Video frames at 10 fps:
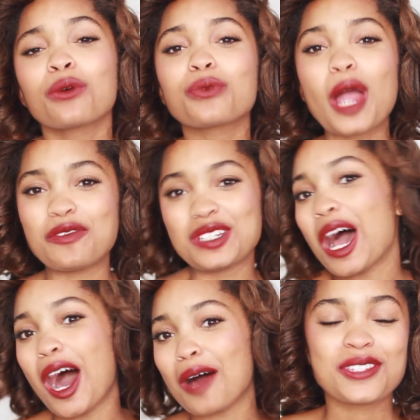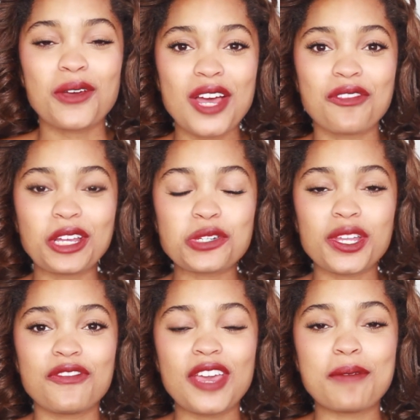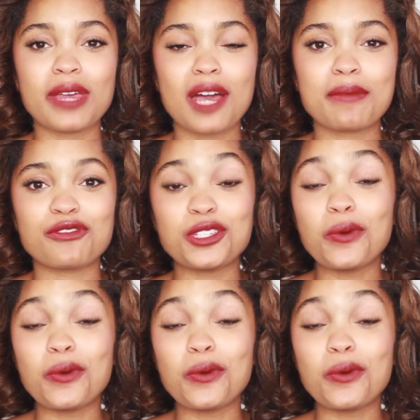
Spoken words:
revved up. So definitely join the fam bam if